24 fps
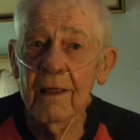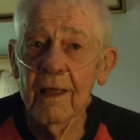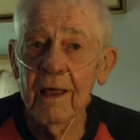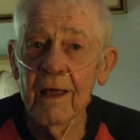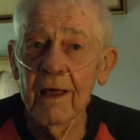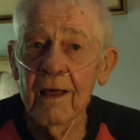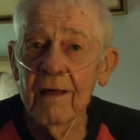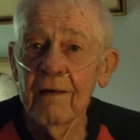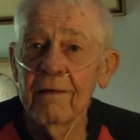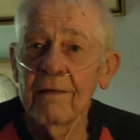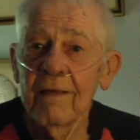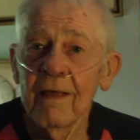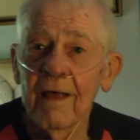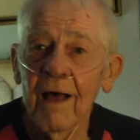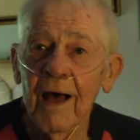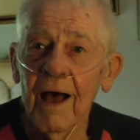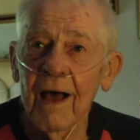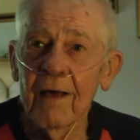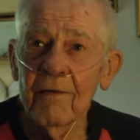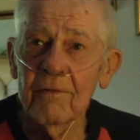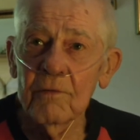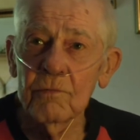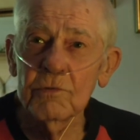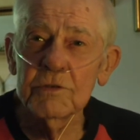Uh,
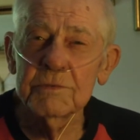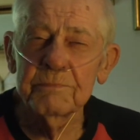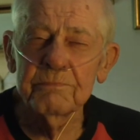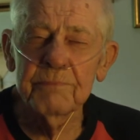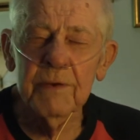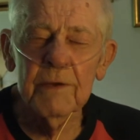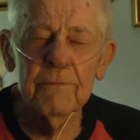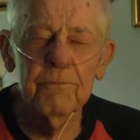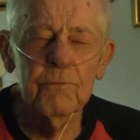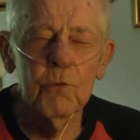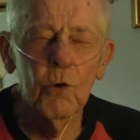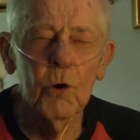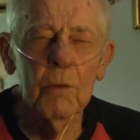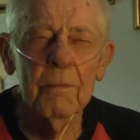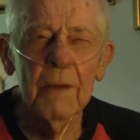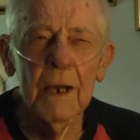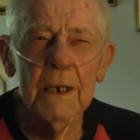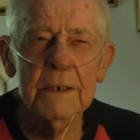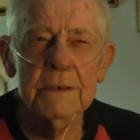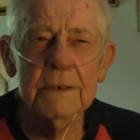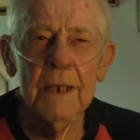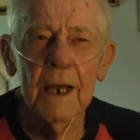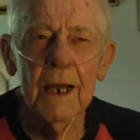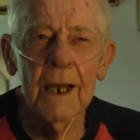I, it was before
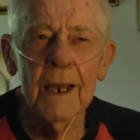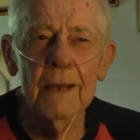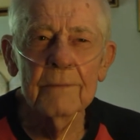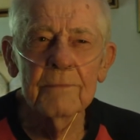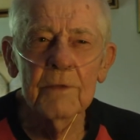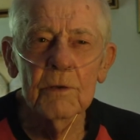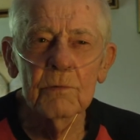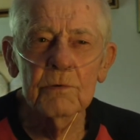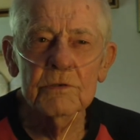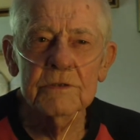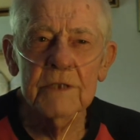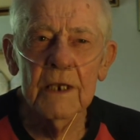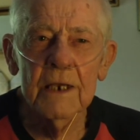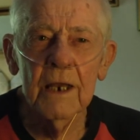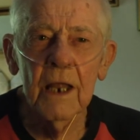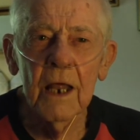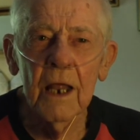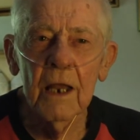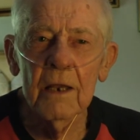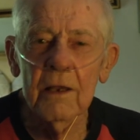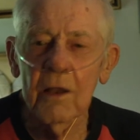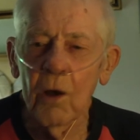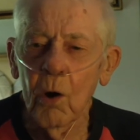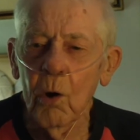my time. There was an,
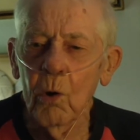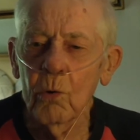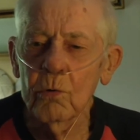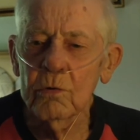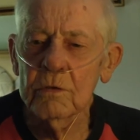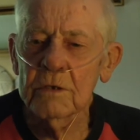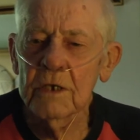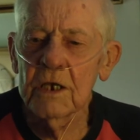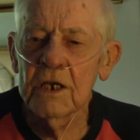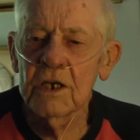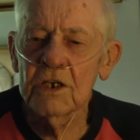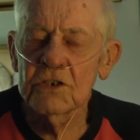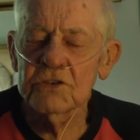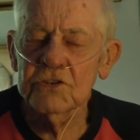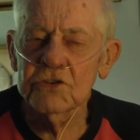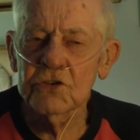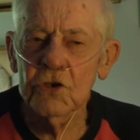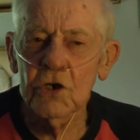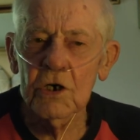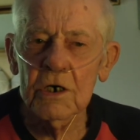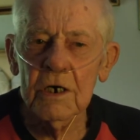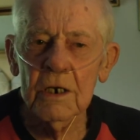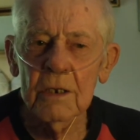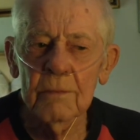an, a whole
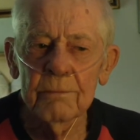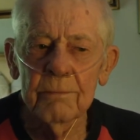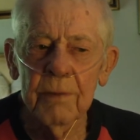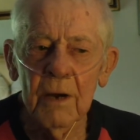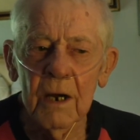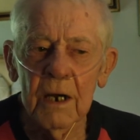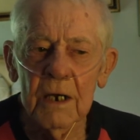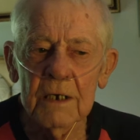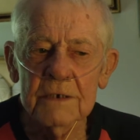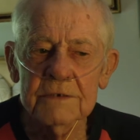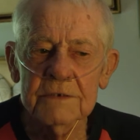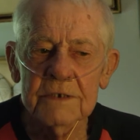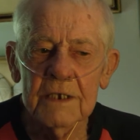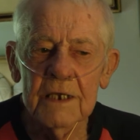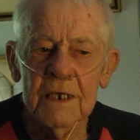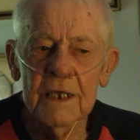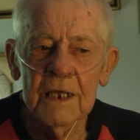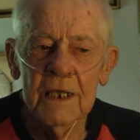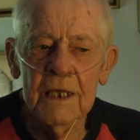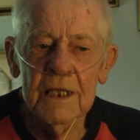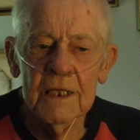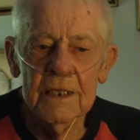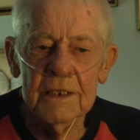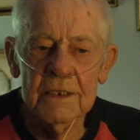circle of bars
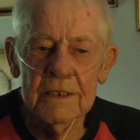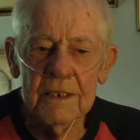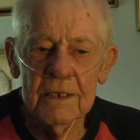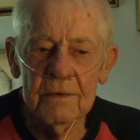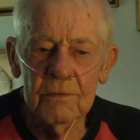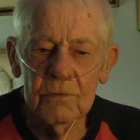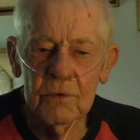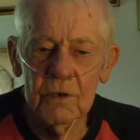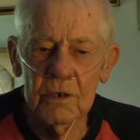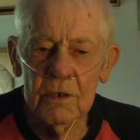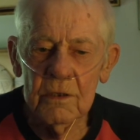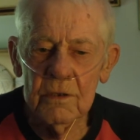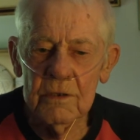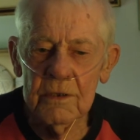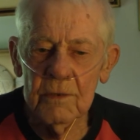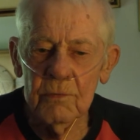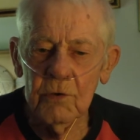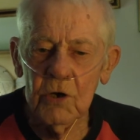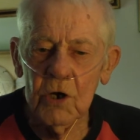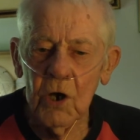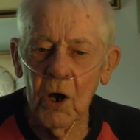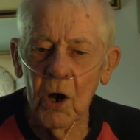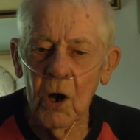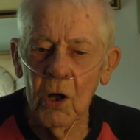that were they
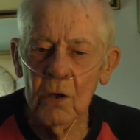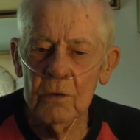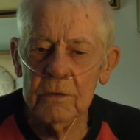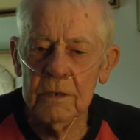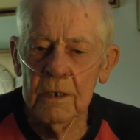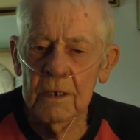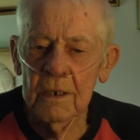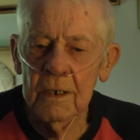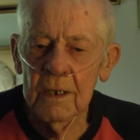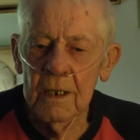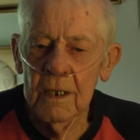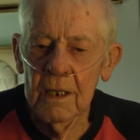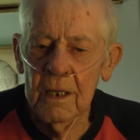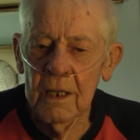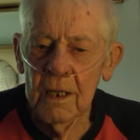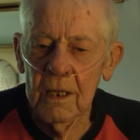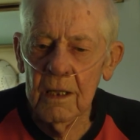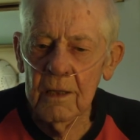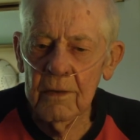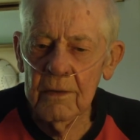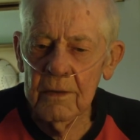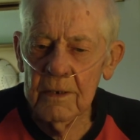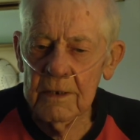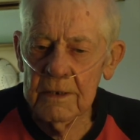were called
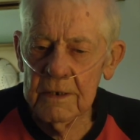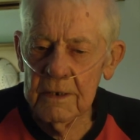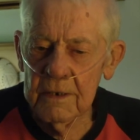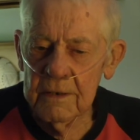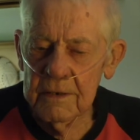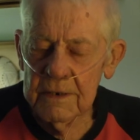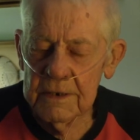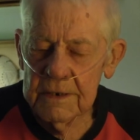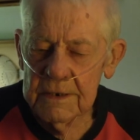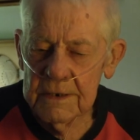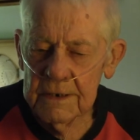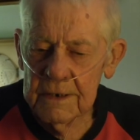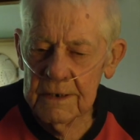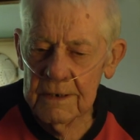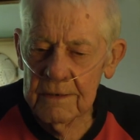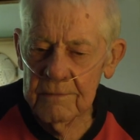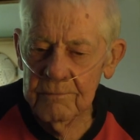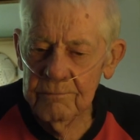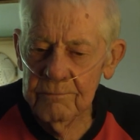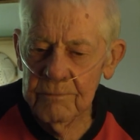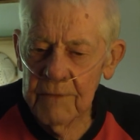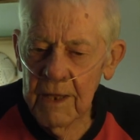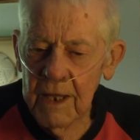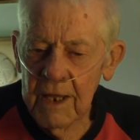the the uh,
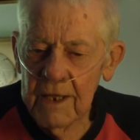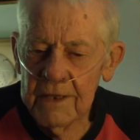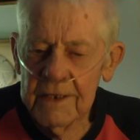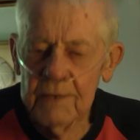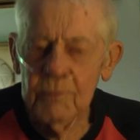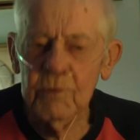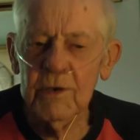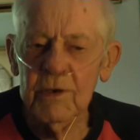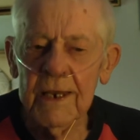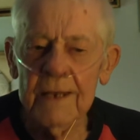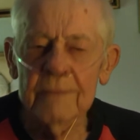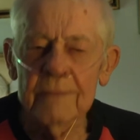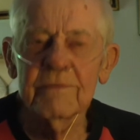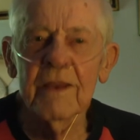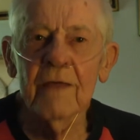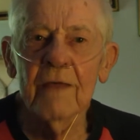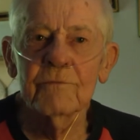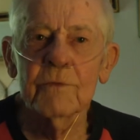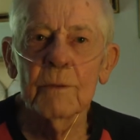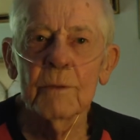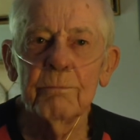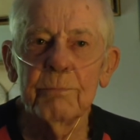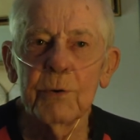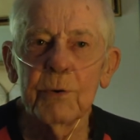they were named
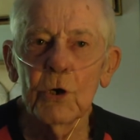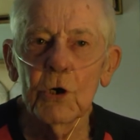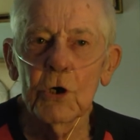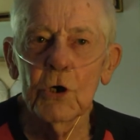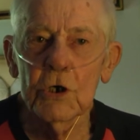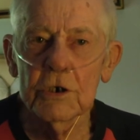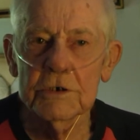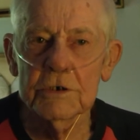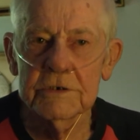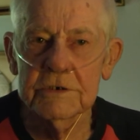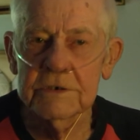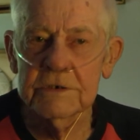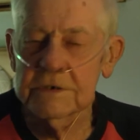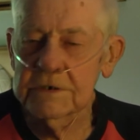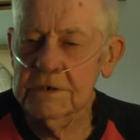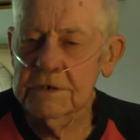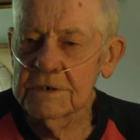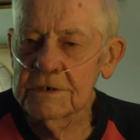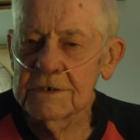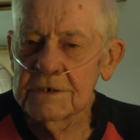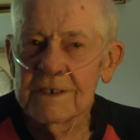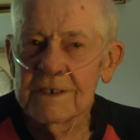after birds,